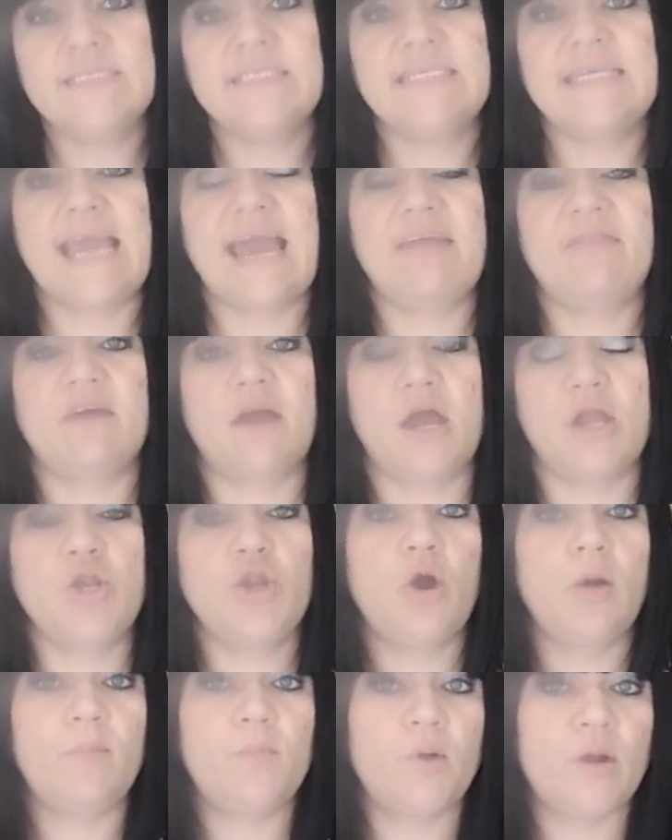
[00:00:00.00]
together and
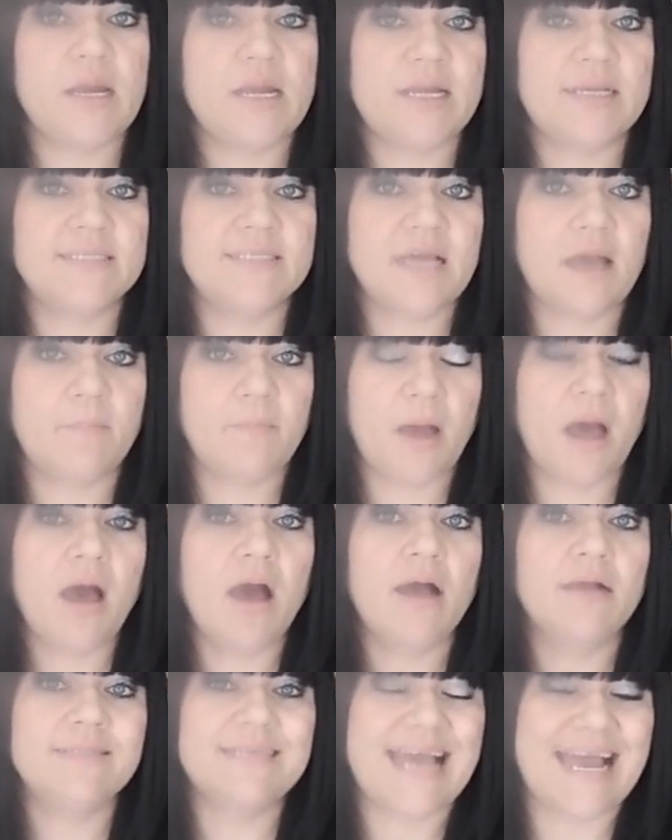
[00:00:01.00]
not pulling us
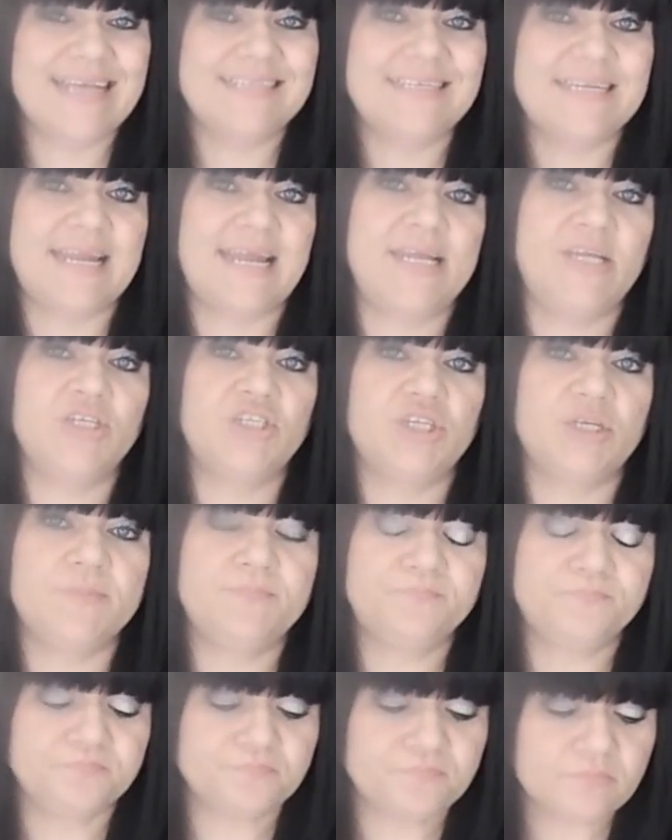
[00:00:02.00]
apart as a nation.
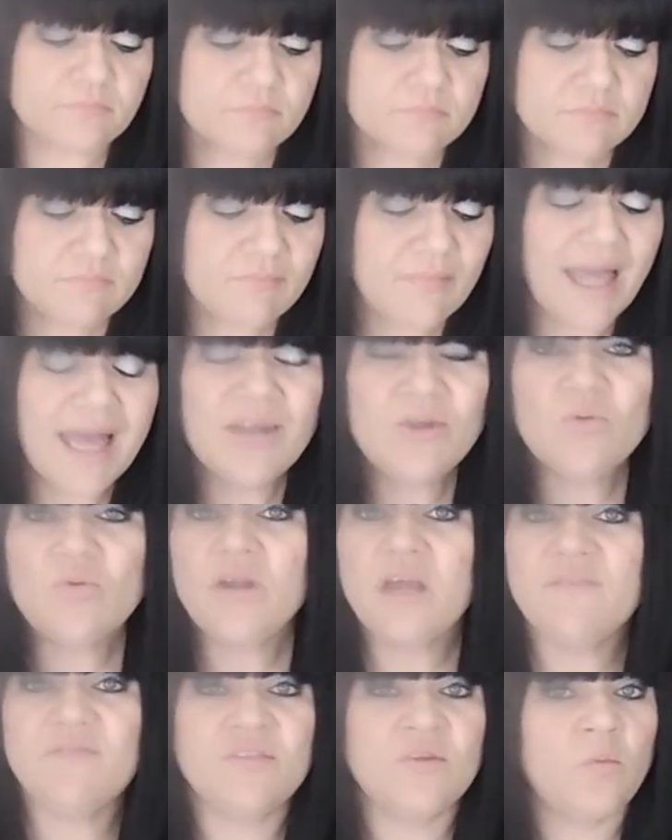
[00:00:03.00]
And all
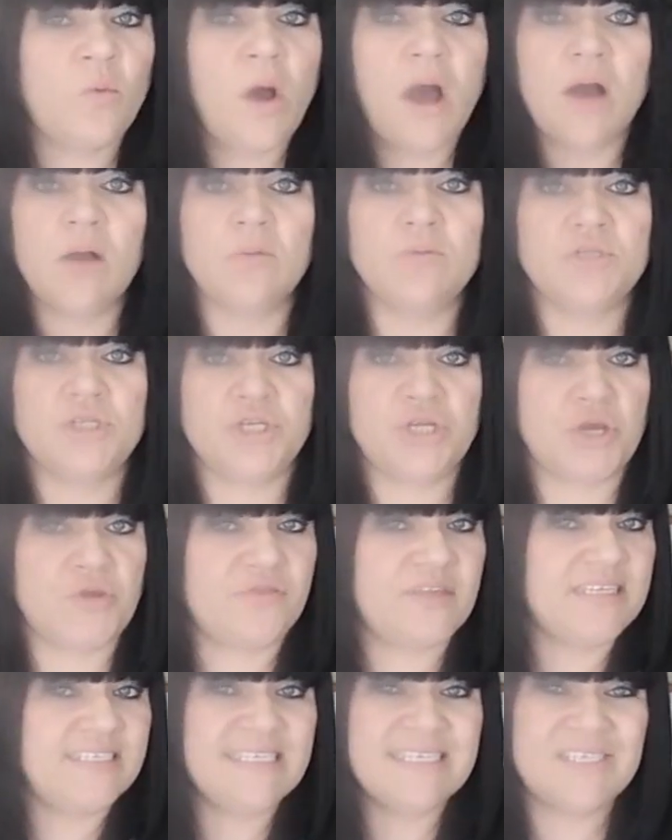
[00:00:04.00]
over the world,
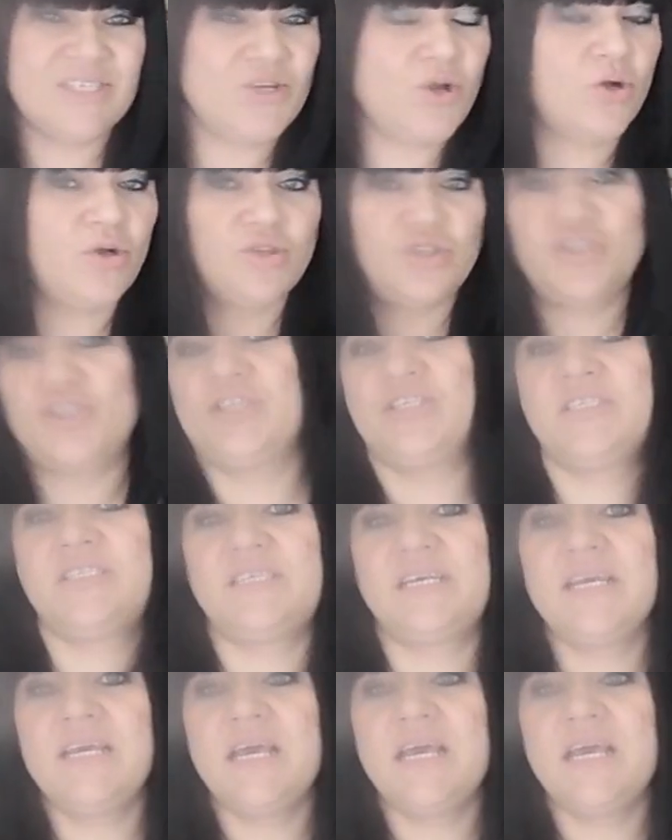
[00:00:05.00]
this is not just